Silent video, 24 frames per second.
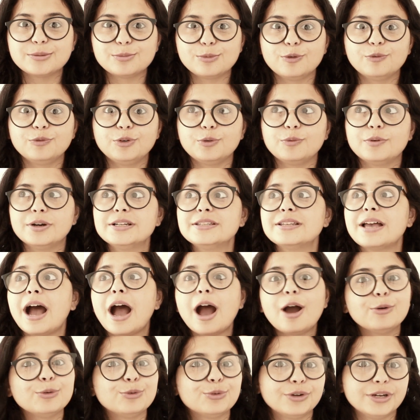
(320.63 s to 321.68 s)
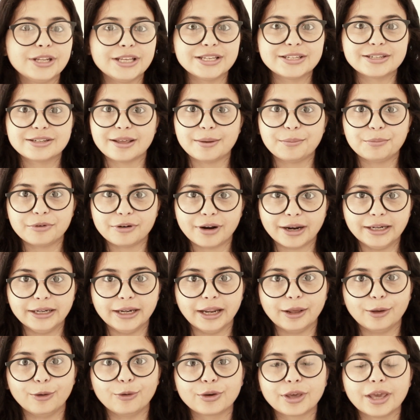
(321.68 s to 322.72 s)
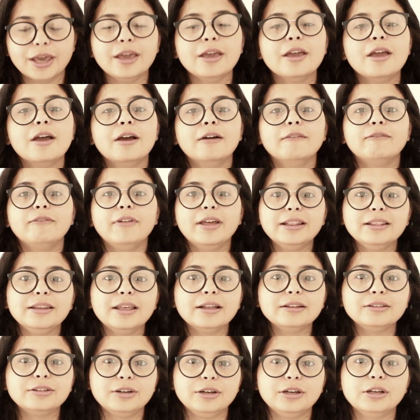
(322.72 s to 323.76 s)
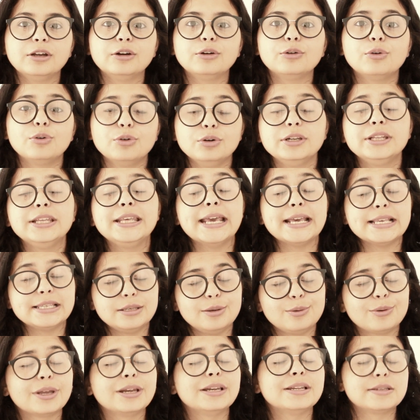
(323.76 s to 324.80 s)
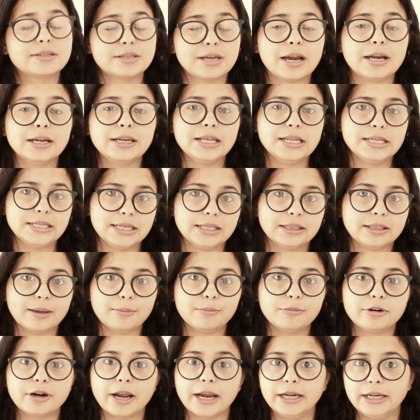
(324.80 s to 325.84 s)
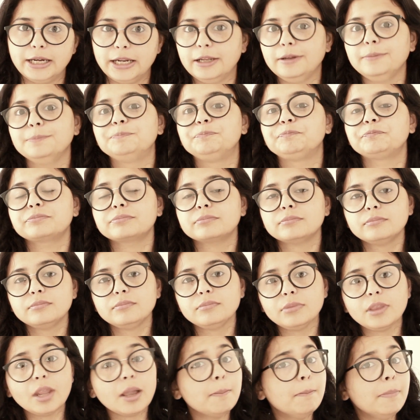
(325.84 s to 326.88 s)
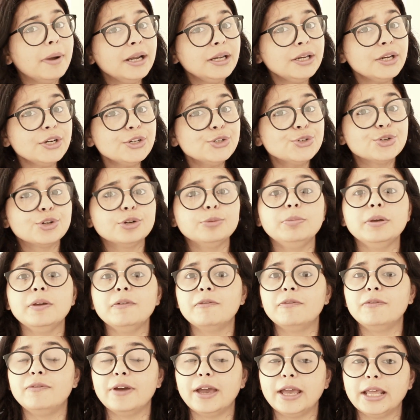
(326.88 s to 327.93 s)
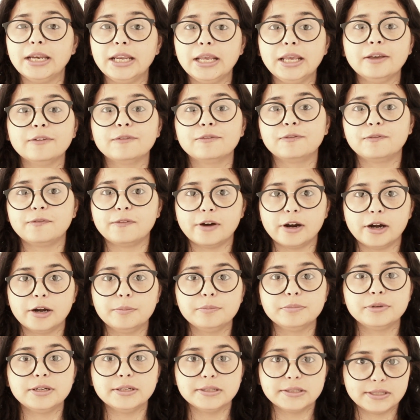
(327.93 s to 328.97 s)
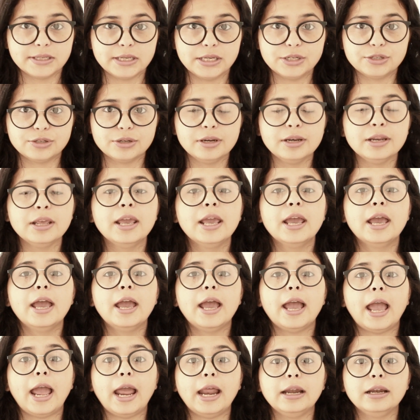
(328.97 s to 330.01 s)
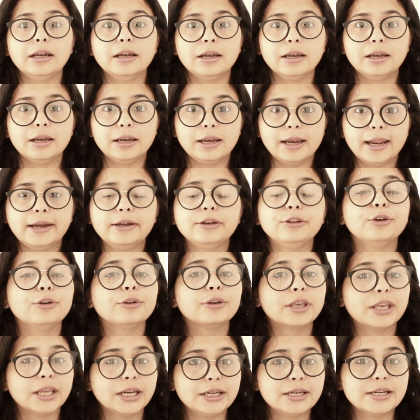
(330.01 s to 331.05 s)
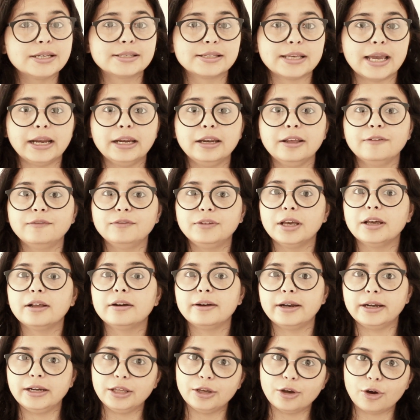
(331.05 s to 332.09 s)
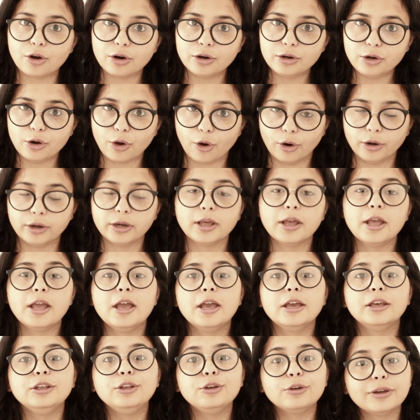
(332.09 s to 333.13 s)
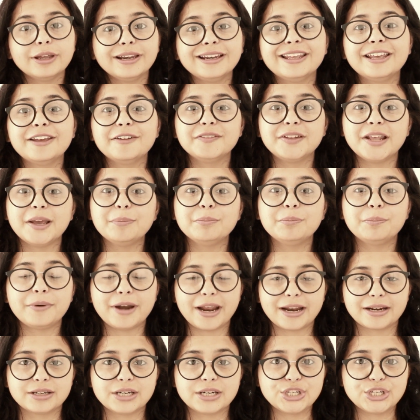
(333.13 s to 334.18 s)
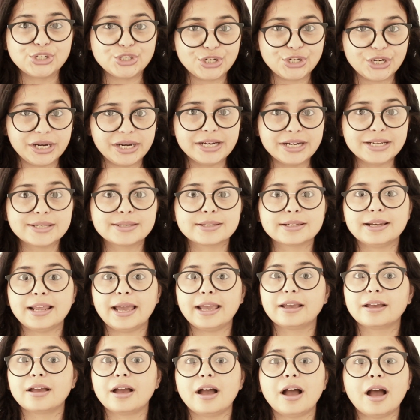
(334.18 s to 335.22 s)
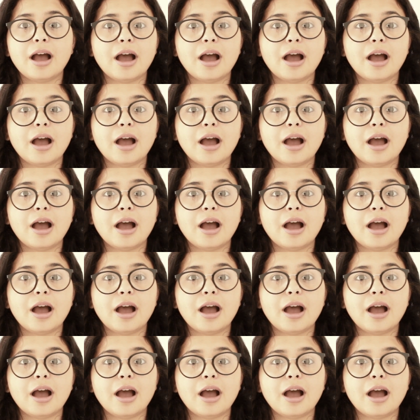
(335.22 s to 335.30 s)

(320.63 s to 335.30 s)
move towards how to teach them writing. Okay, when they are 3-year-old, yes, you can start teaching them writing, but it should be very firm decision and let your kid decide if they are ready or not. You can give them practice sheets like